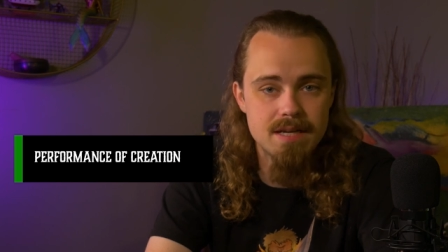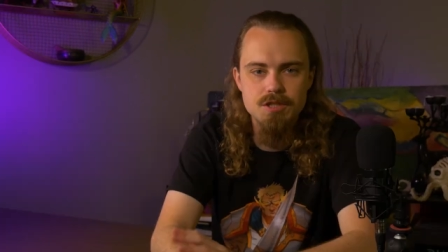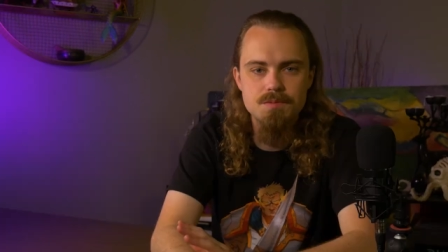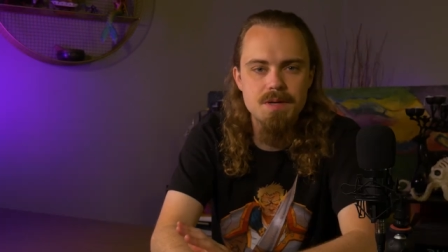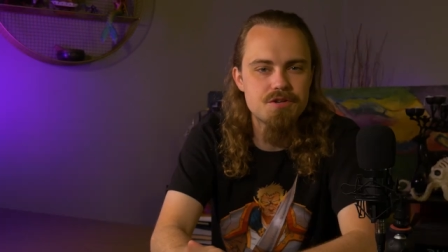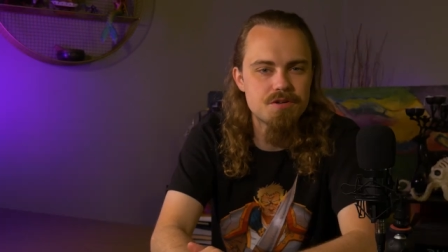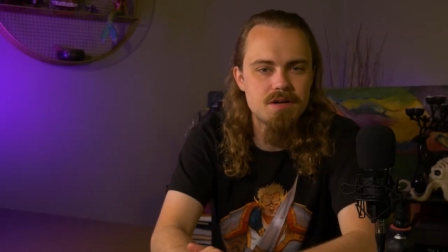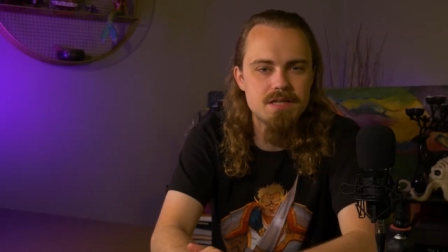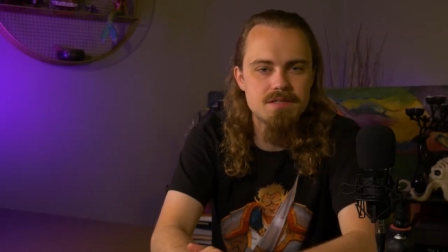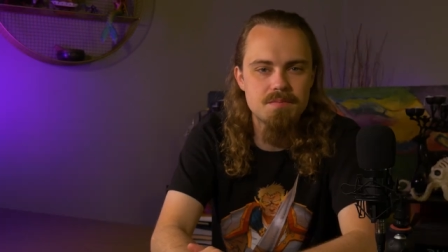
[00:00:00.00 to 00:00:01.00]
Just make sure
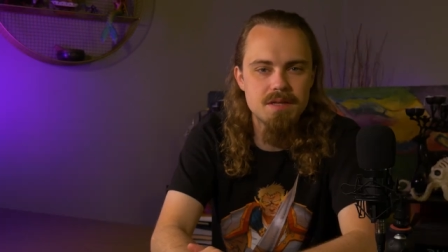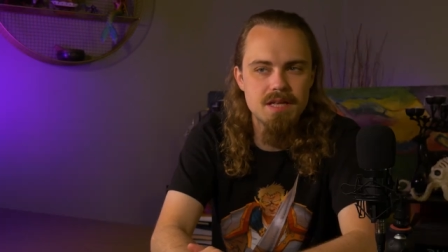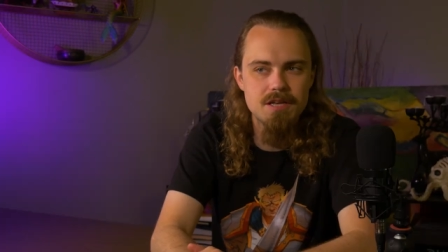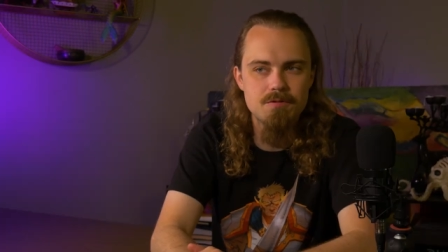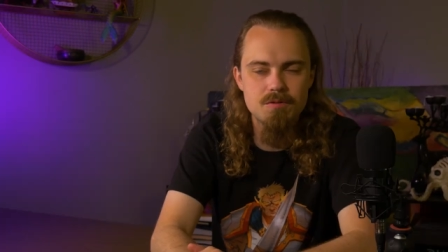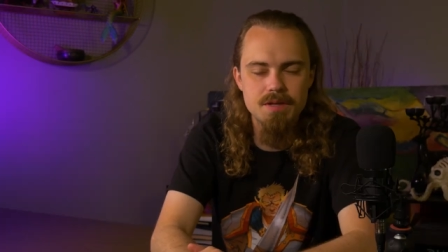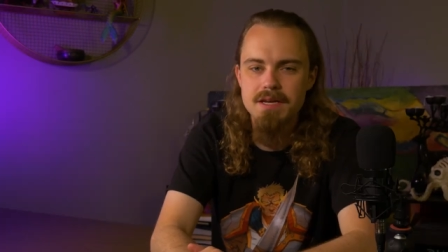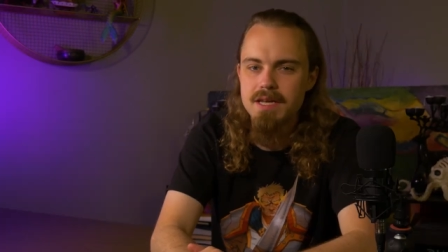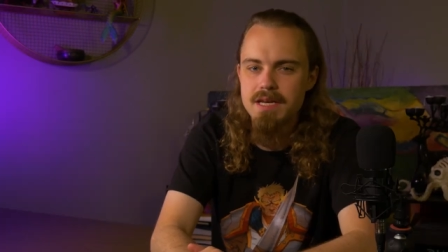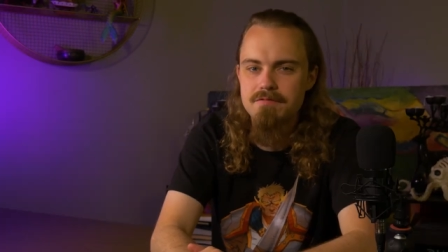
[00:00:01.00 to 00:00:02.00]
it's something that you only
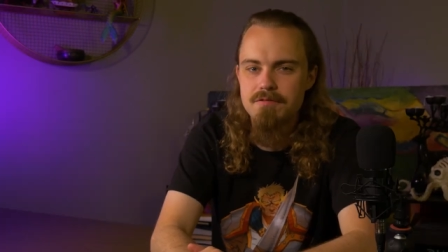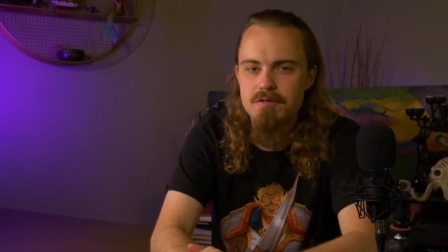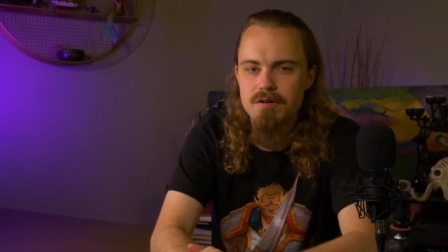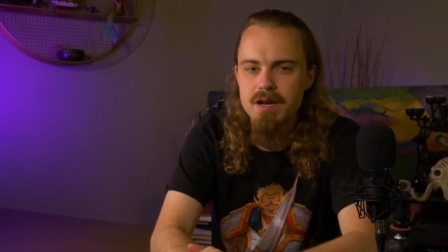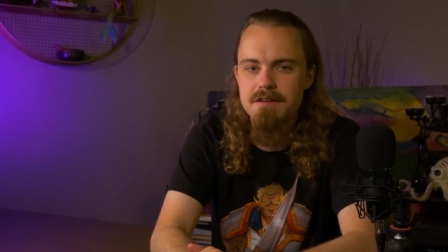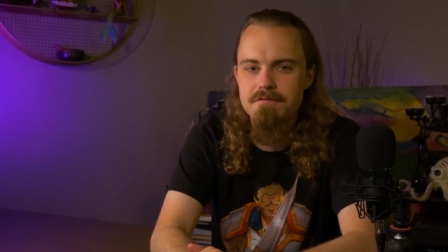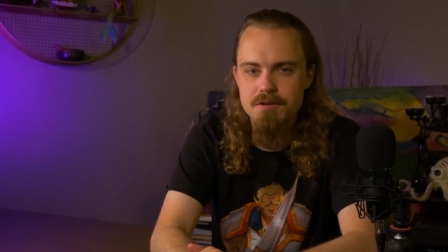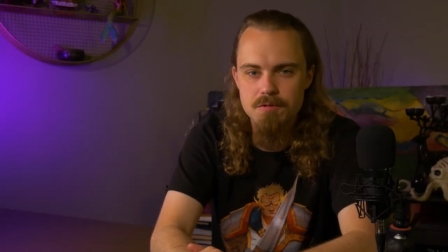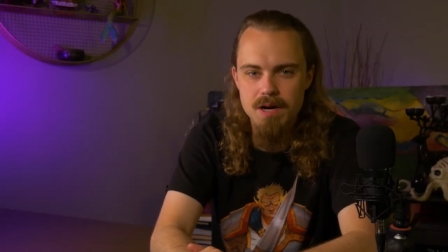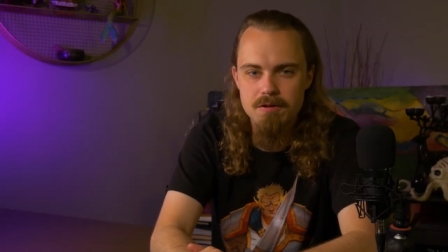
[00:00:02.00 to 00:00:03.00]
need for a
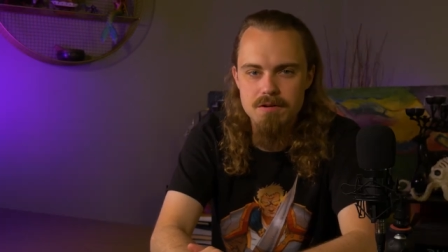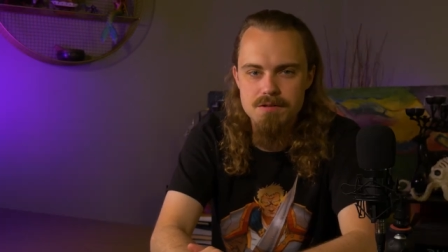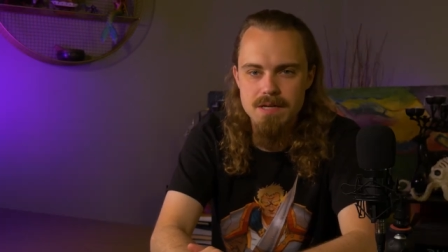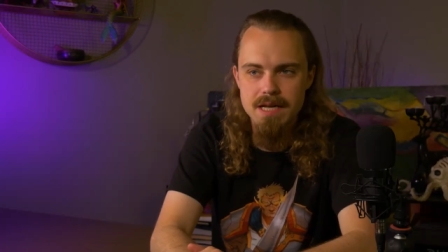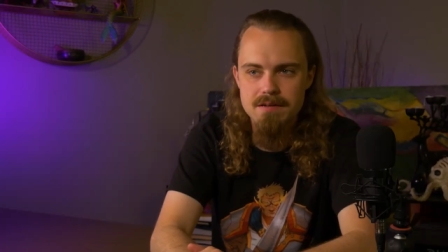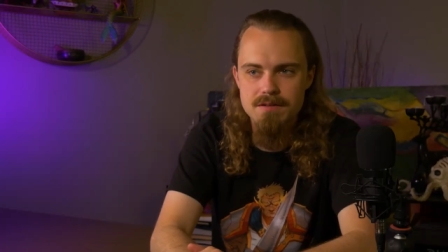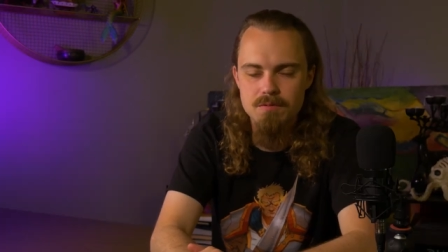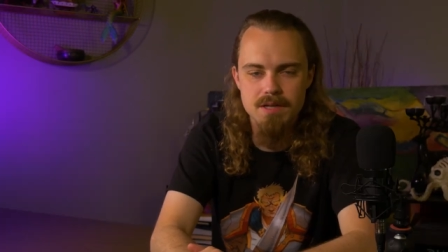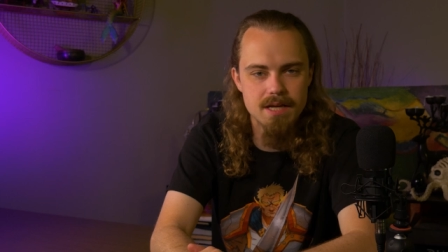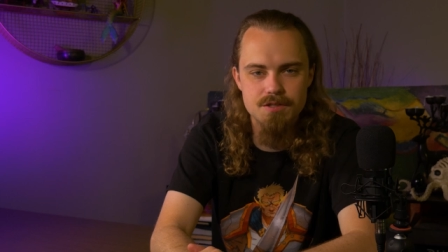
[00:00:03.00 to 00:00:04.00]
few hours and
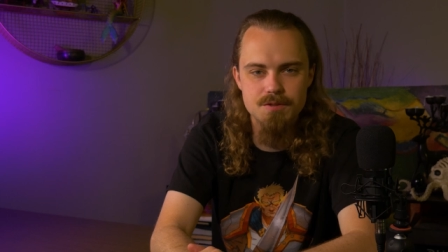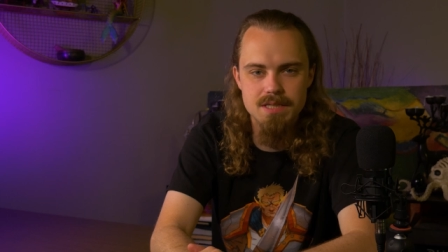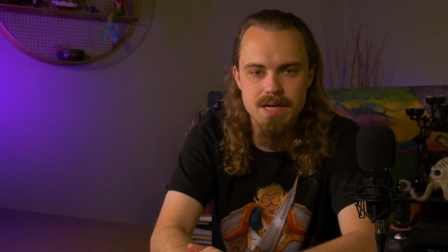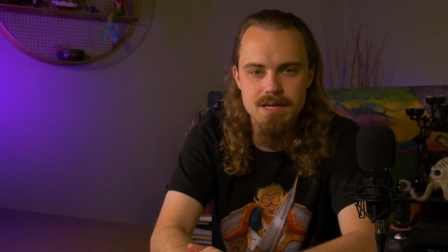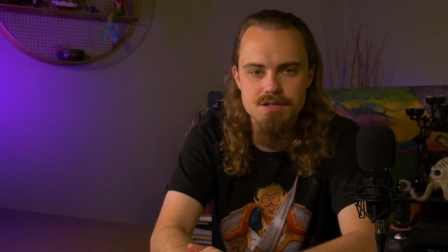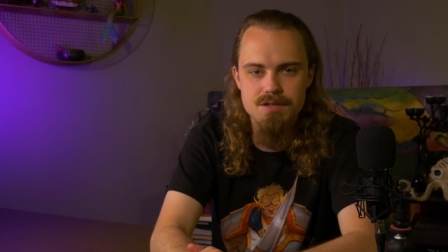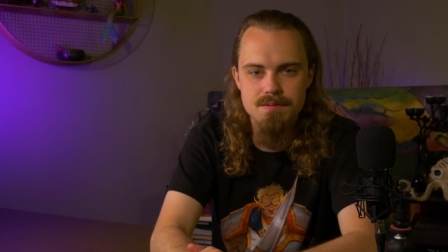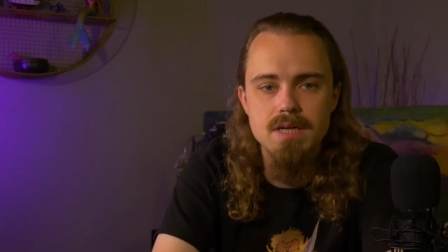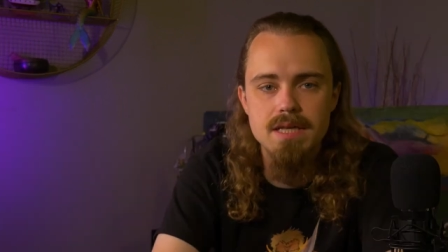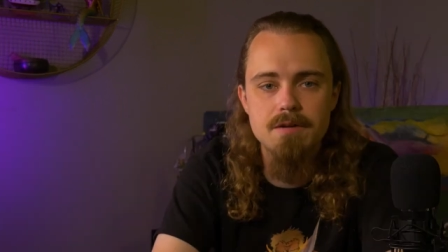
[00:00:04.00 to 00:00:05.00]
don't get too attached.
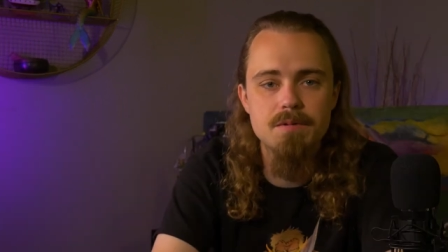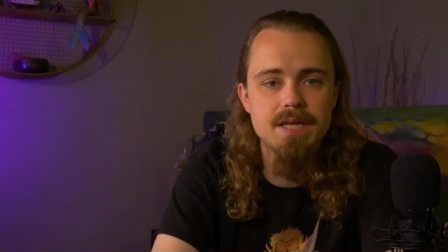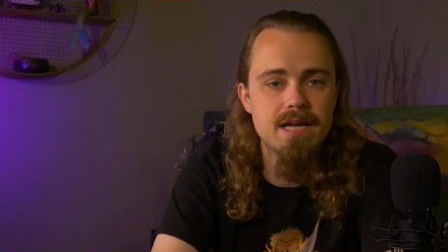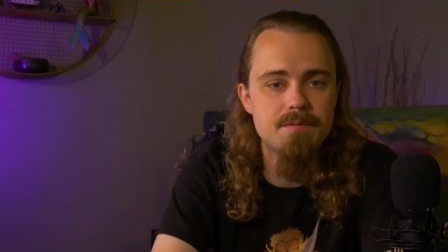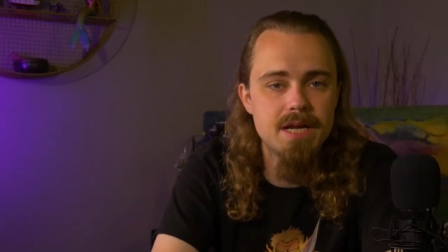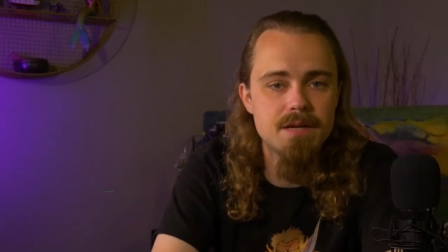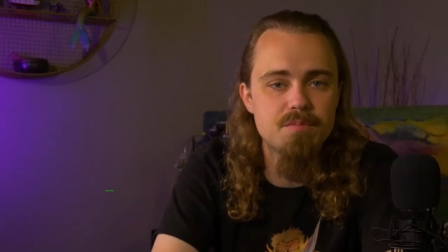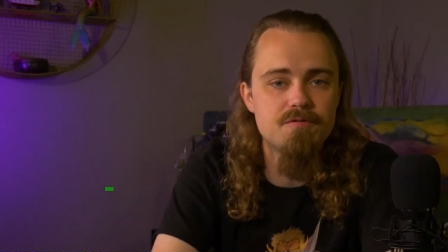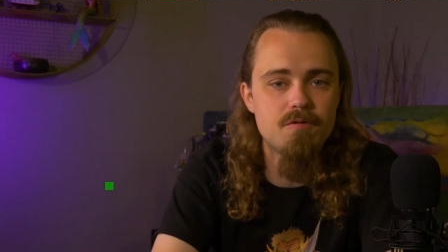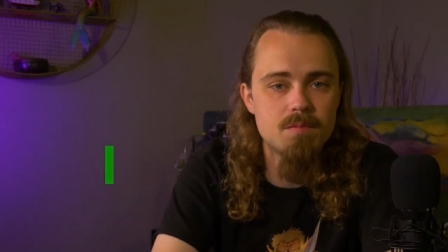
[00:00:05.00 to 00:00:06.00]
And then with Animating
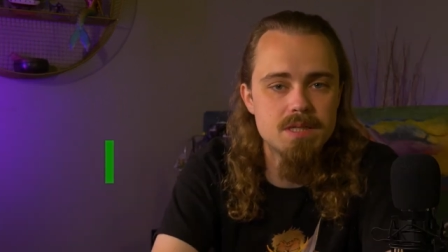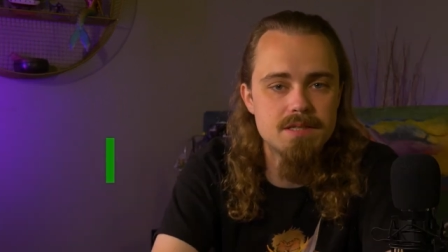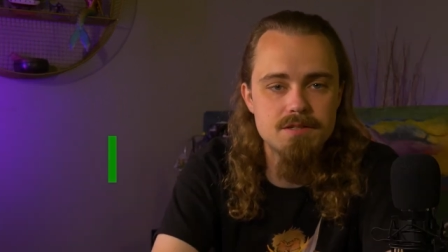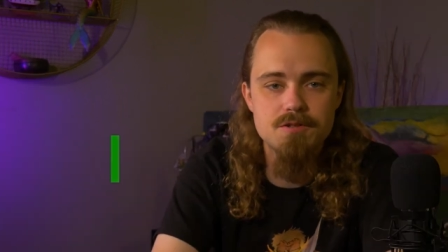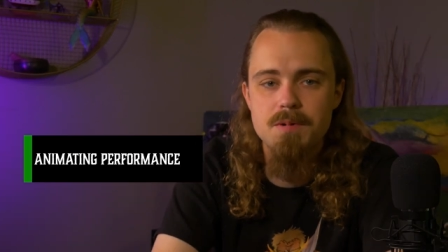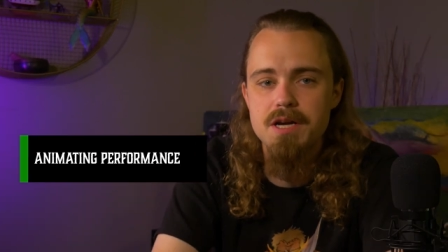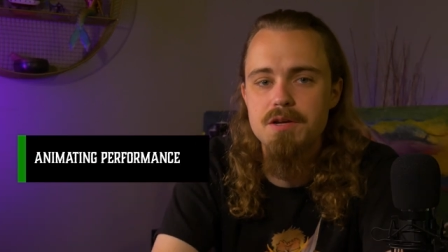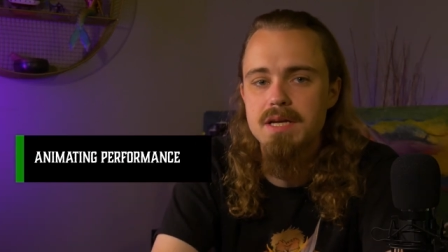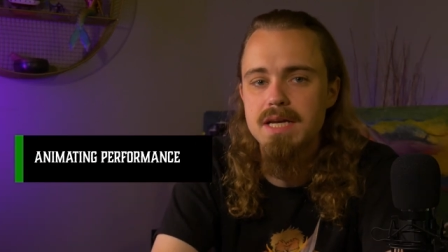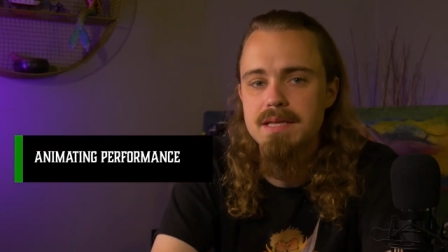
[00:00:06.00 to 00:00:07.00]
Performance, this is where you
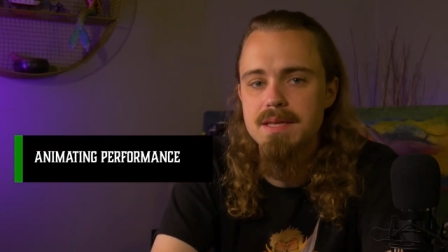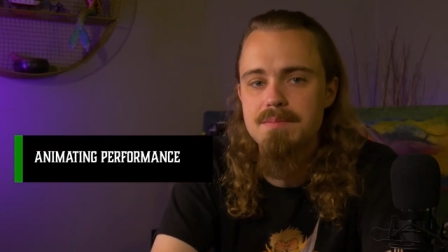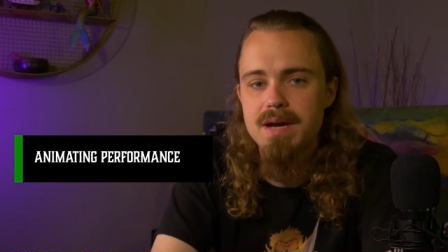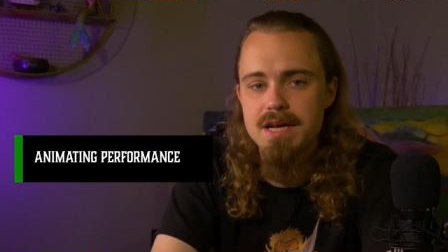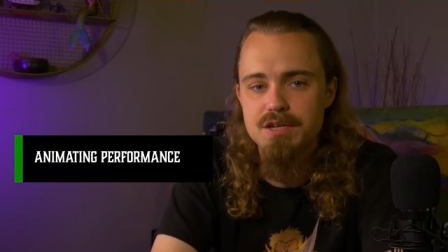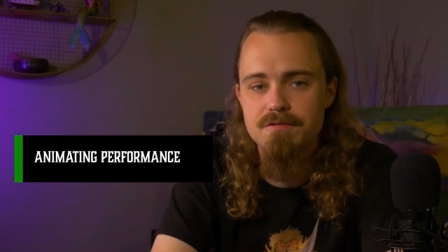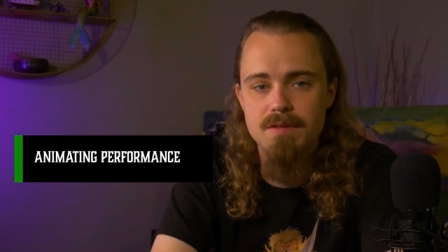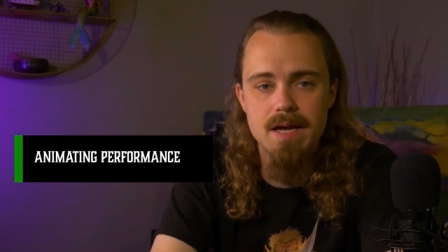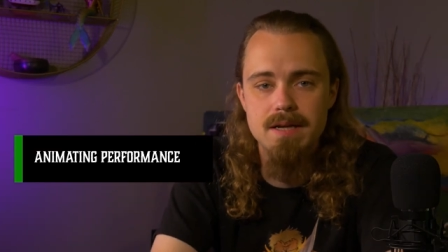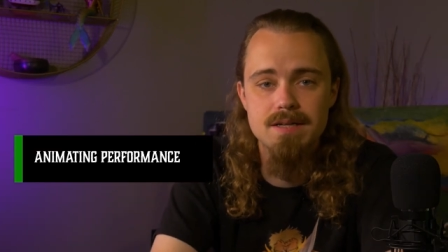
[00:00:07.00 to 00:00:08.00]
can get the magic
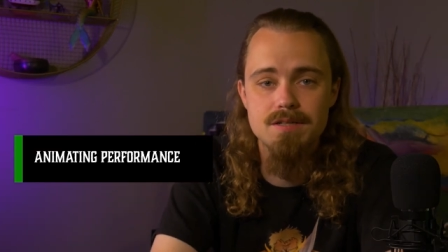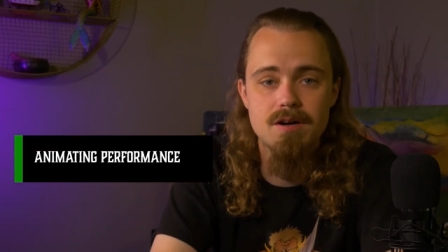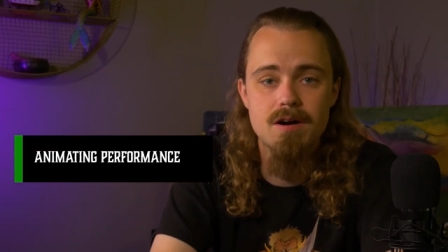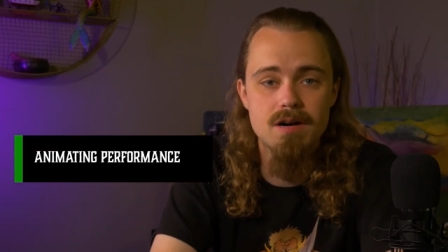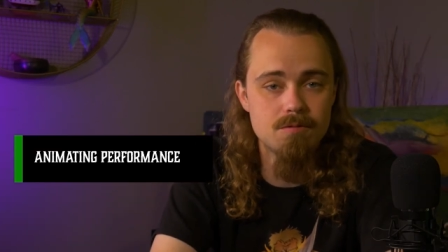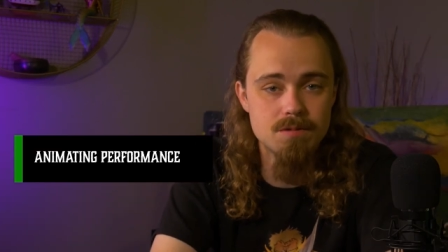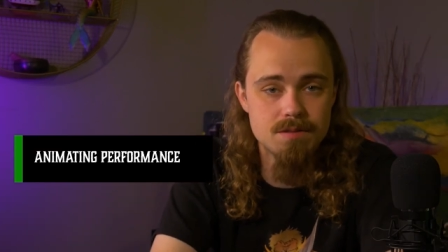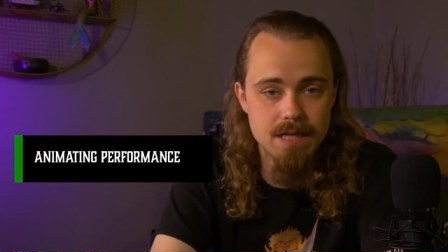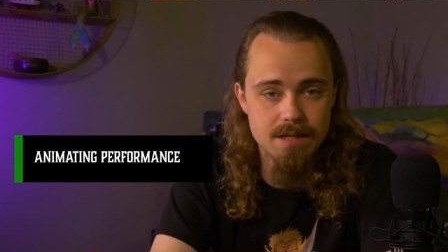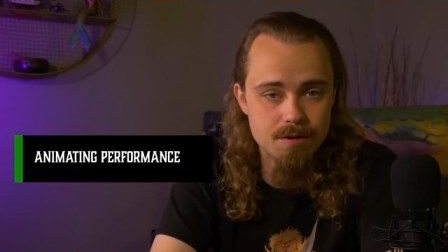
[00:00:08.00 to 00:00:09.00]
flying guitar I was
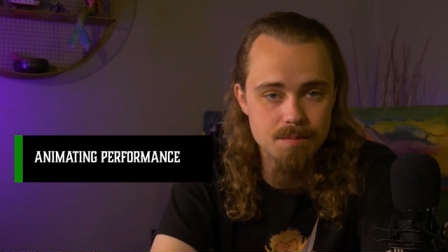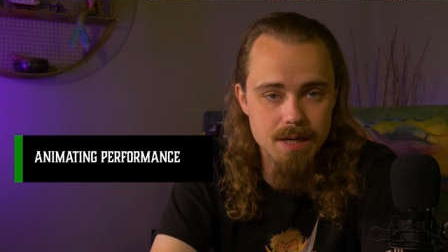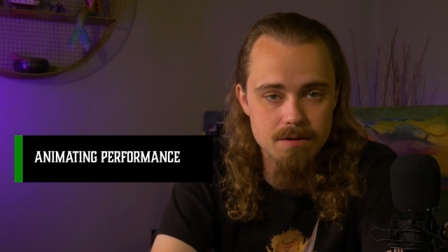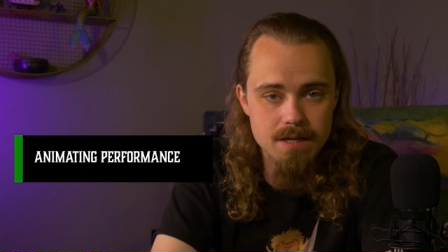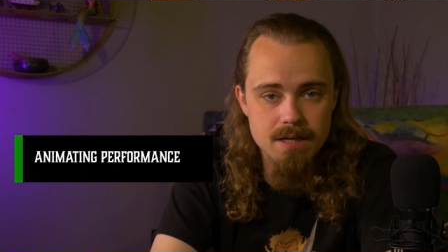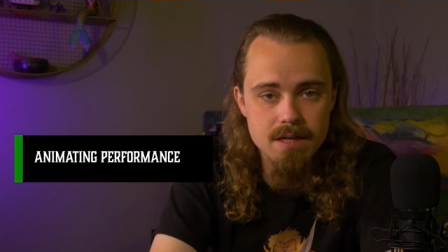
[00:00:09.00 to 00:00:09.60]
telling you about.